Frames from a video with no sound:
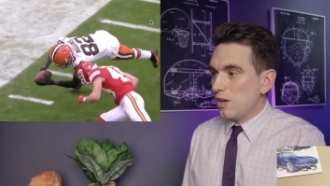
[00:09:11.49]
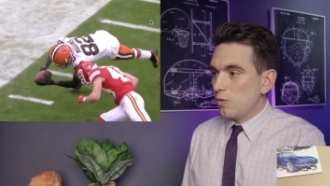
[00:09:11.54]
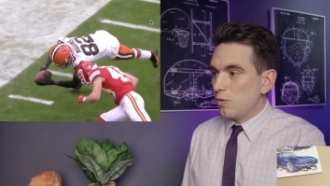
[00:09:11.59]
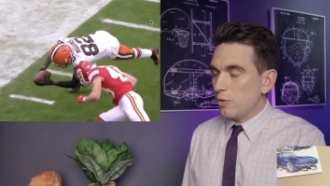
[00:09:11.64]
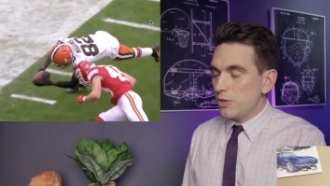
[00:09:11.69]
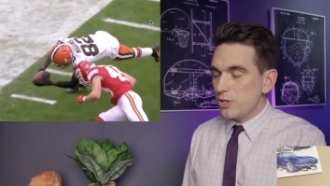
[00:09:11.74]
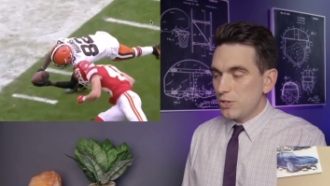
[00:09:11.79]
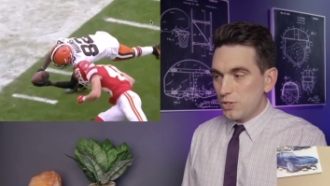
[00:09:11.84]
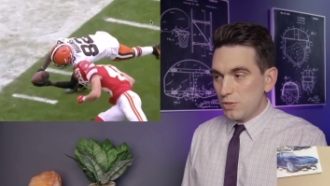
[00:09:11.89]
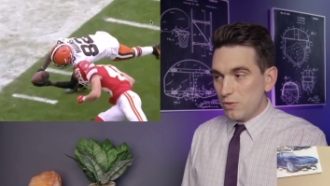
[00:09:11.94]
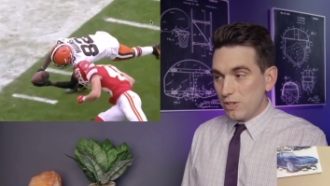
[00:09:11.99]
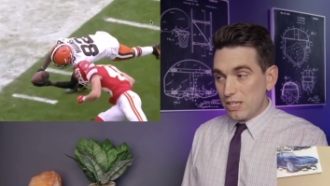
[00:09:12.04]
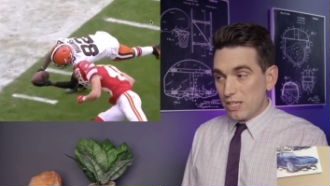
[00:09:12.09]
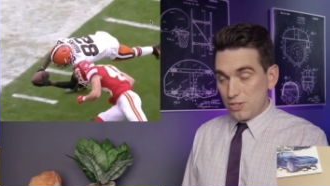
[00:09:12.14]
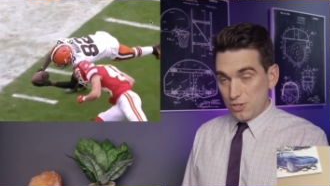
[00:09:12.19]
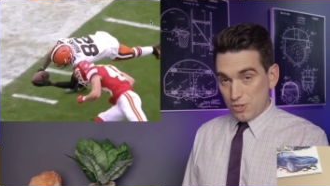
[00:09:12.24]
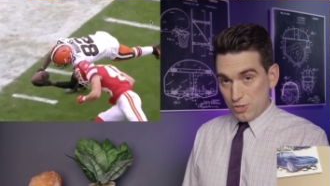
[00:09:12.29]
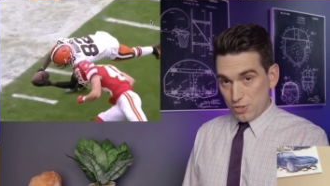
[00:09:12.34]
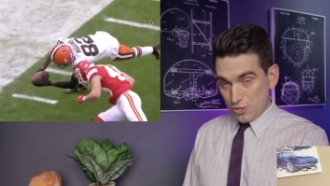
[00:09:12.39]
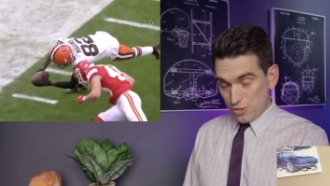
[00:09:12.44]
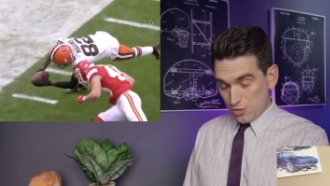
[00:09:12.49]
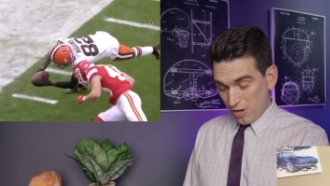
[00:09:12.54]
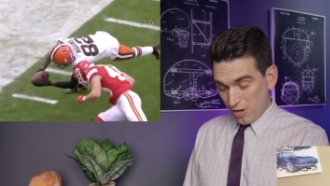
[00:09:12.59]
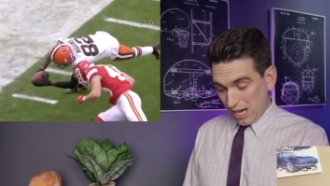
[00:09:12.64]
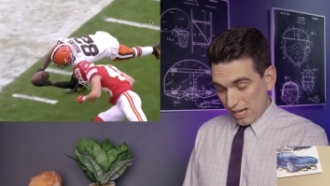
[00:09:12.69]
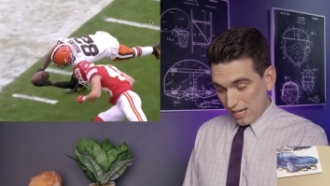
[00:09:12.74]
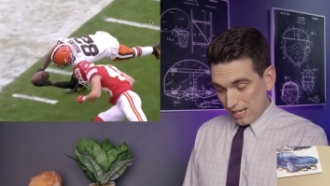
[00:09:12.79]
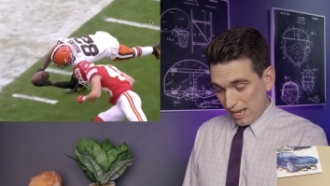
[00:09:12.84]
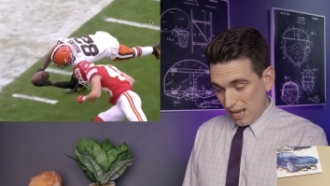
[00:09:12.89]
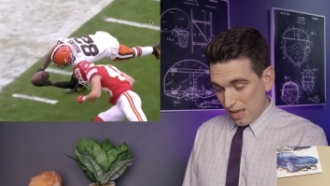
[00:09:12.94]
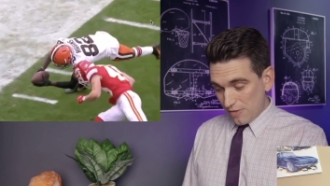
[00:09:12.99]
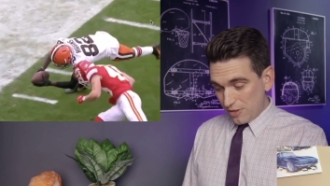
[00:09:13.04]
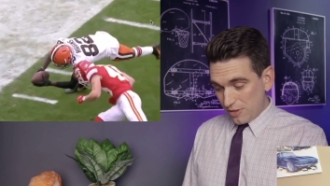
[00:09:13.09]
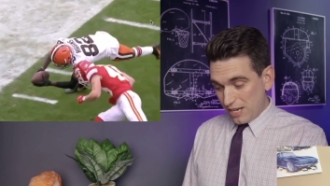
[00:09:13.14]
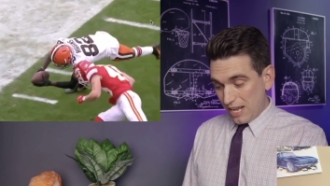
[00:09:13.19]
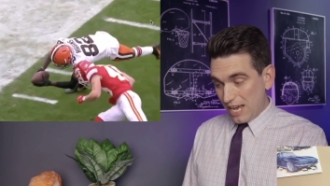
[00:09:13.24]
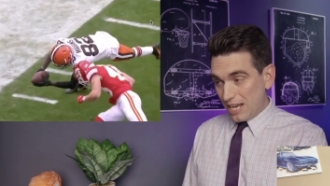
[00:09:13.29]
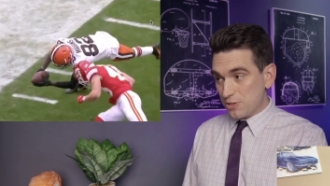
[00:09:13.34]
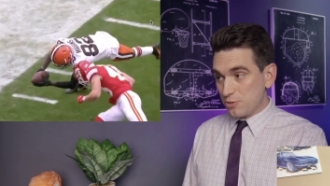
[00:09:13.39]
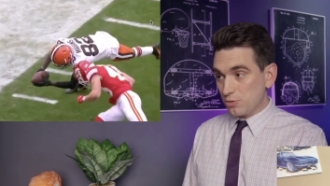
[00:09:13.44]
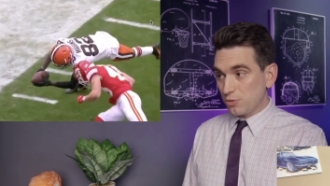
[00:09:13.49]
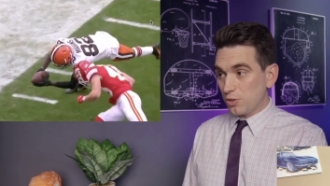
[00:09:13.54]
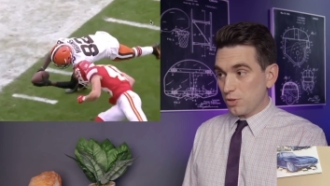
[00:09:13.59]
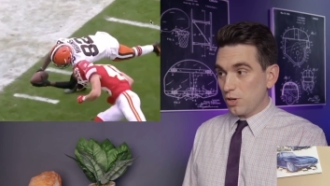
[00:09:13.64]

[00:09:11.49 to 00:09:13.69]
what you're doing is you're straightening out the natural